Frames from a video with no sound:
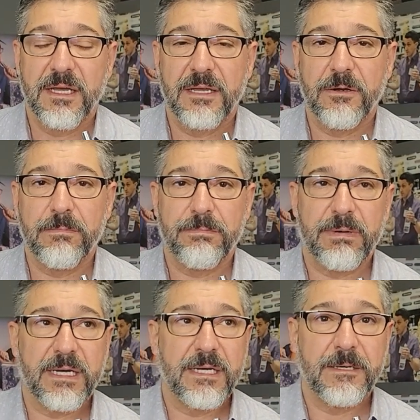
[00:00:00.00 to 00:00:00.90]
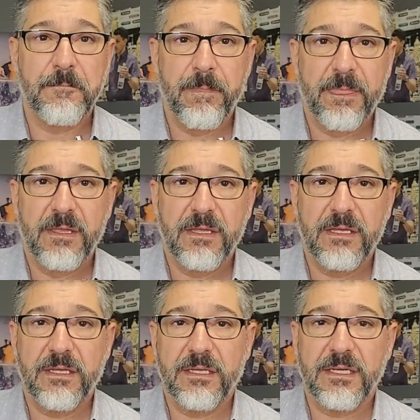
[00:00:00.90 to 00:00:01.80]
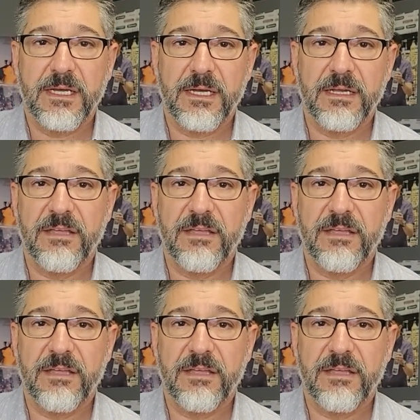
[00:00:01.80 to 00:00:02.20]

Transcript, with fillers: I hope uh, uh,